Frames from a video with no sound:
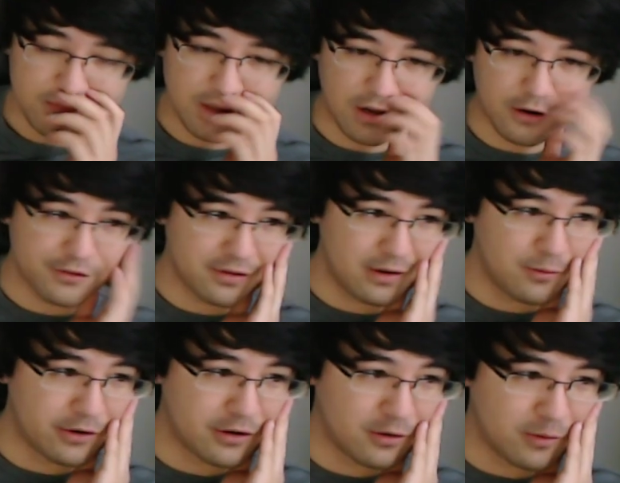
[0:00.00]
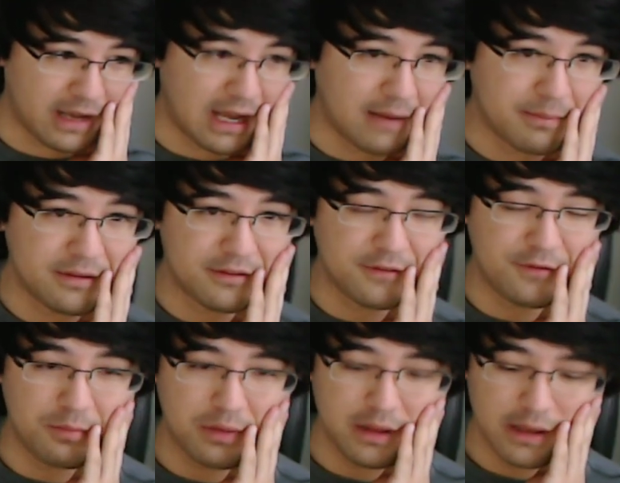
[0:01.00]
Also, I wonder what happens if
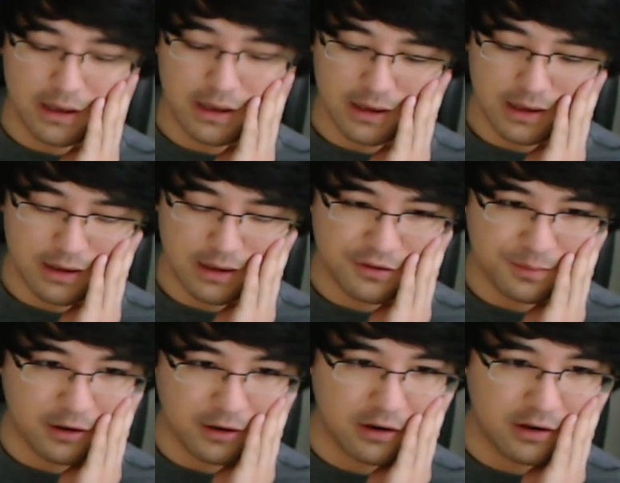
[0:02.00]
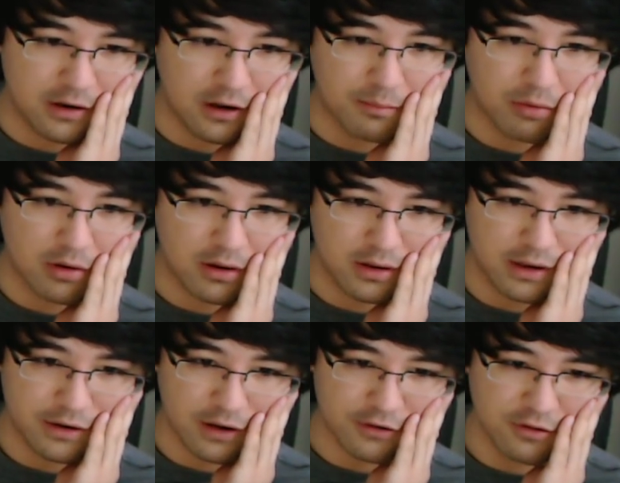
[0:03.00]
you play Spirit Umbra
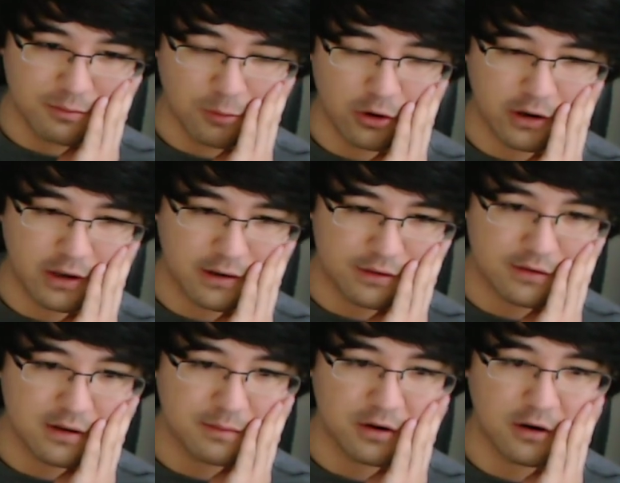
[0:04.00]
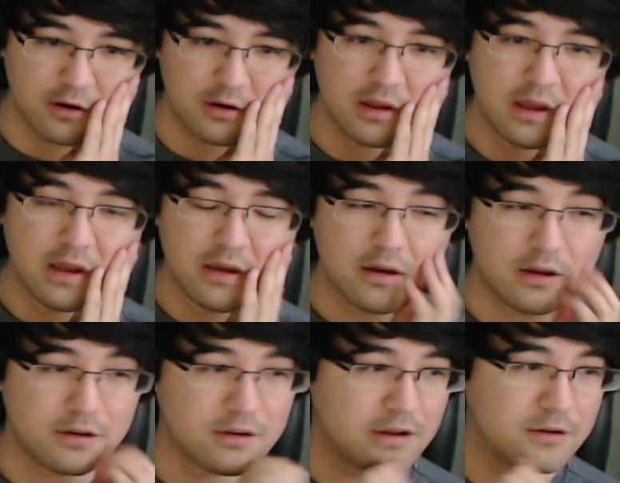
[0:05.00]
and Dr. Morgan in the same turn,
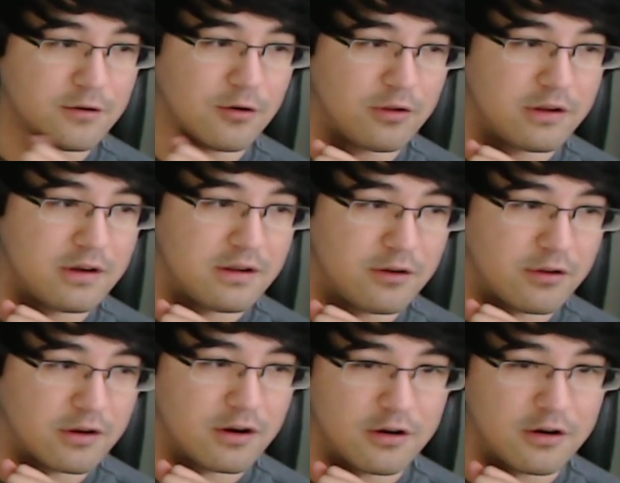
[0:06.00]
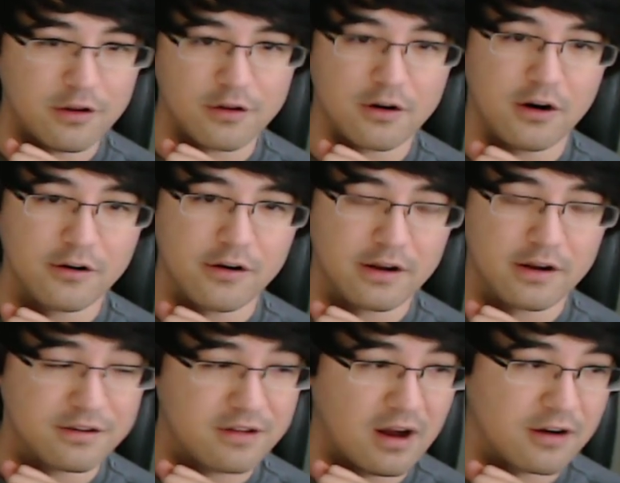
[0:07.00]
and the only other card in your deck
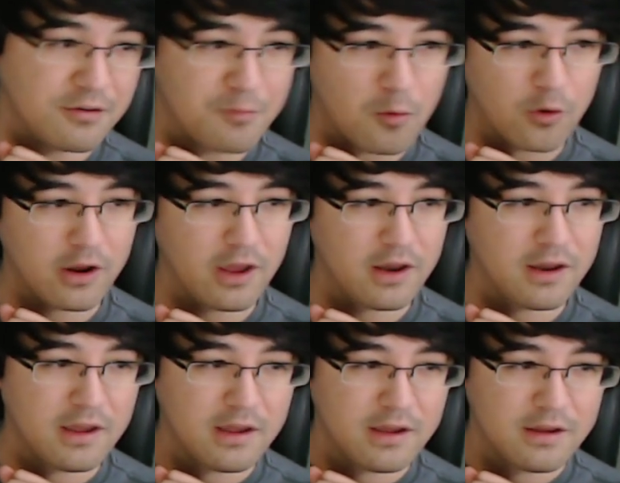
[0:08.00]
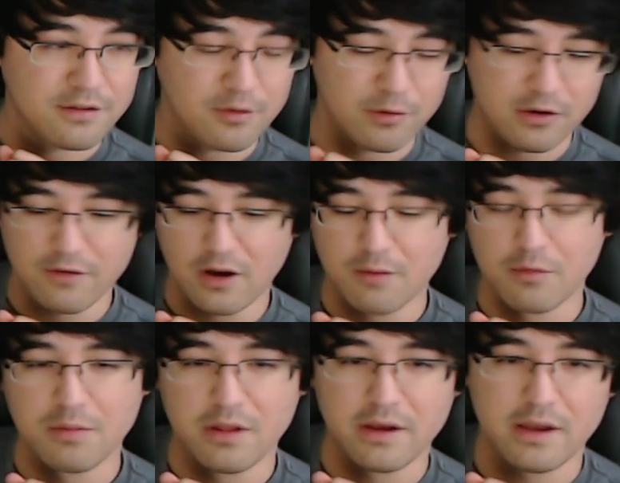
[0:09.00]
is Dr. Morgan. So when you have Umbra
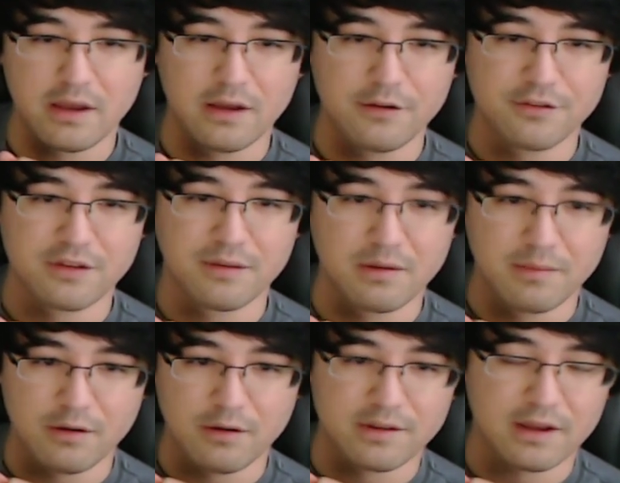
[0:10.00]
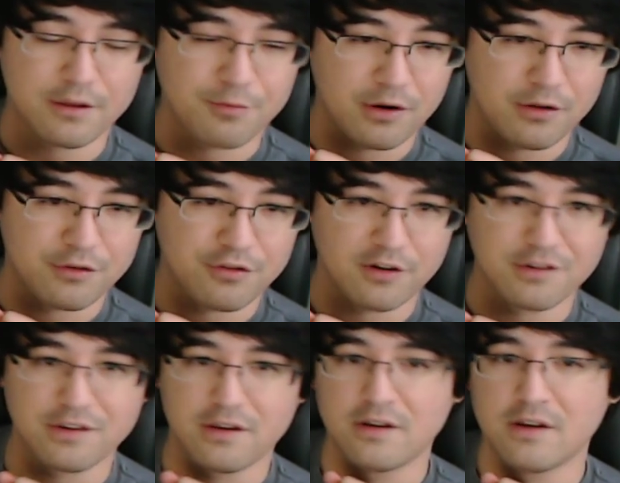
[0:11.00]
in play and you summon a minion with Death Rattle, it
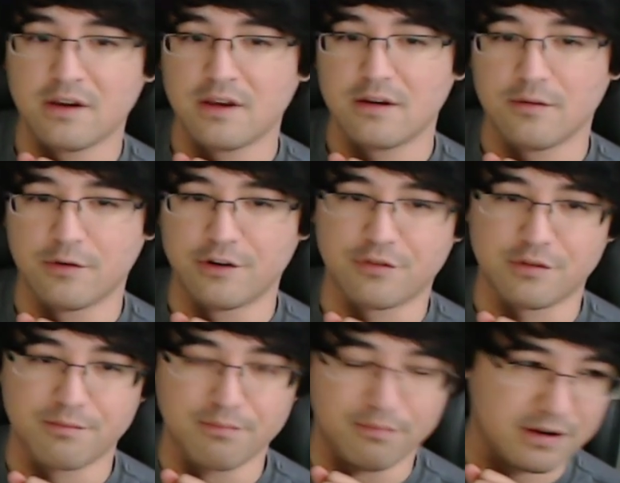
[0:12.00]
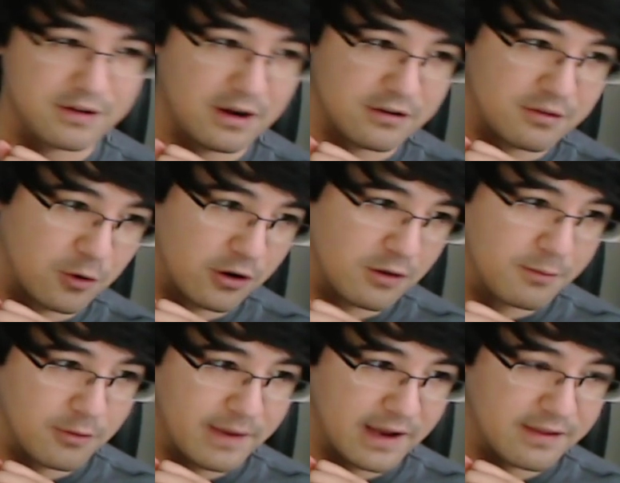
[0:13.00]
triggers it, which would make Dr. Morgan
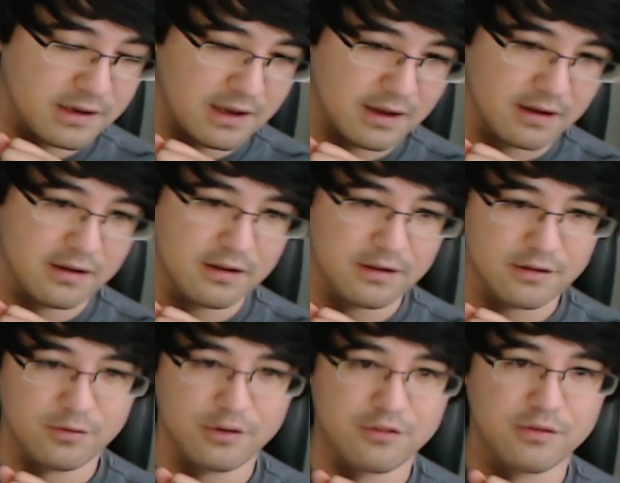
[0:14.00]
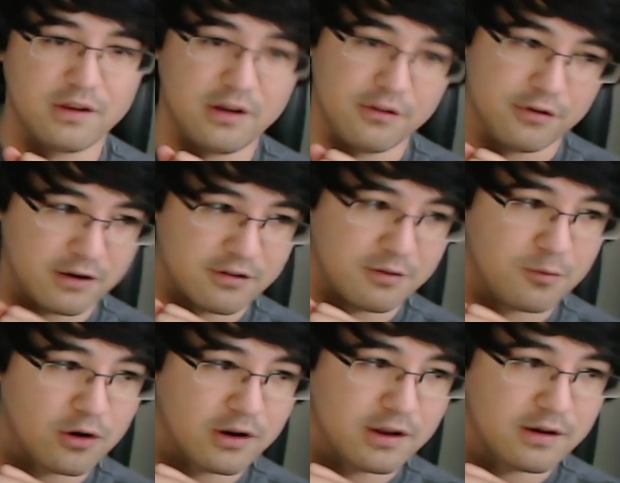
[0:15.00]
go back in the deck and switch with another Dr.
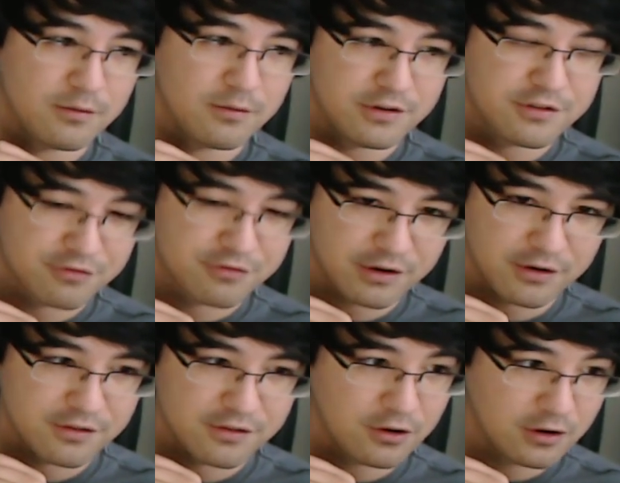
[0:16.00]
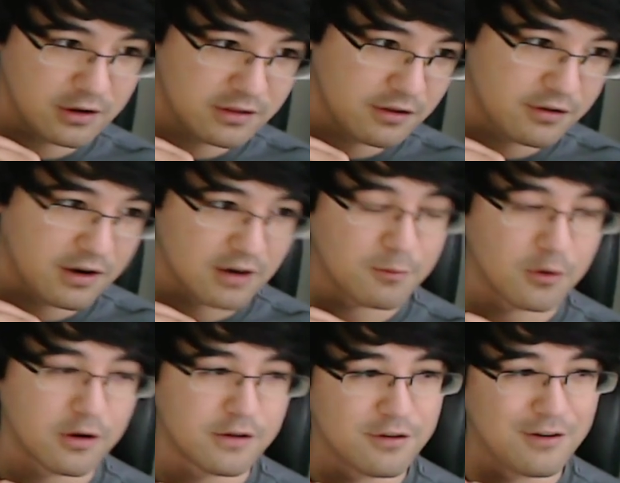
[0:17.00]
Morgan, which triggers go get the other Dr.
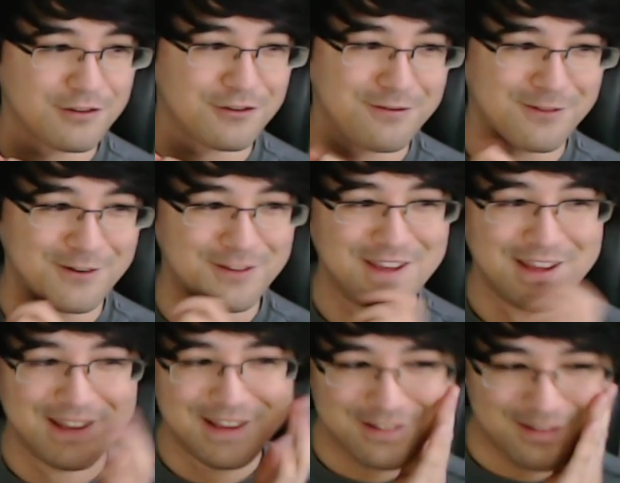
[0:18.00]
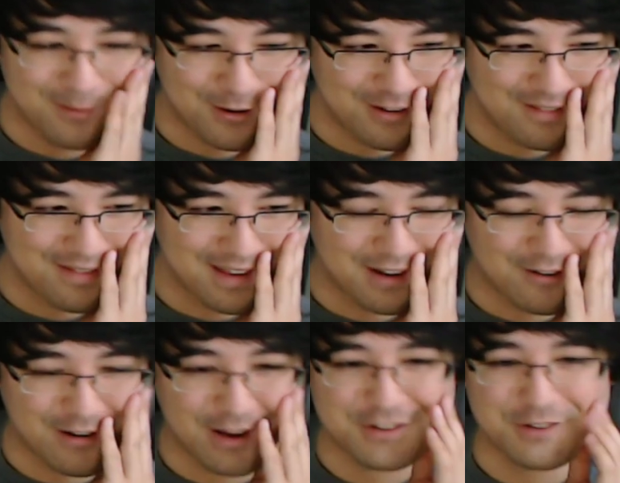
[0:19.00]
Morgan, so on and so forth. So I'm wondering if that
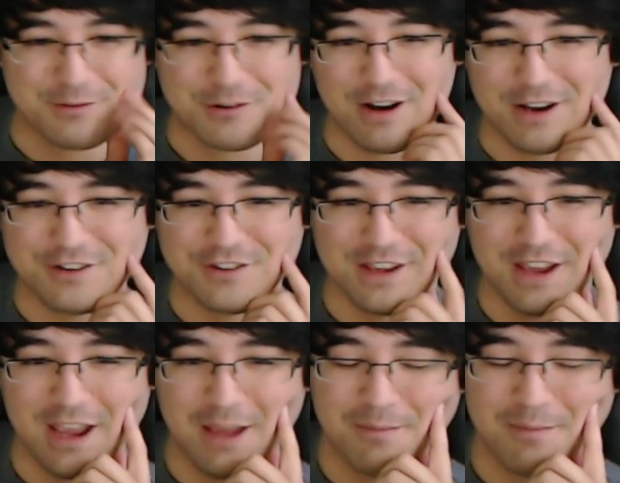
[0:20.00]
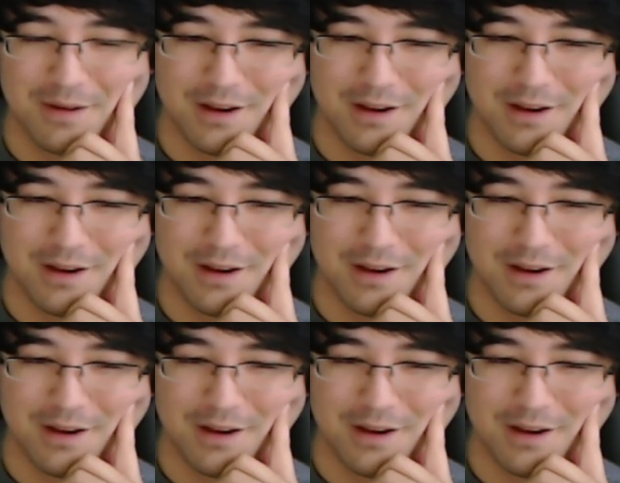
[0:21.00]
interaction would crash the game.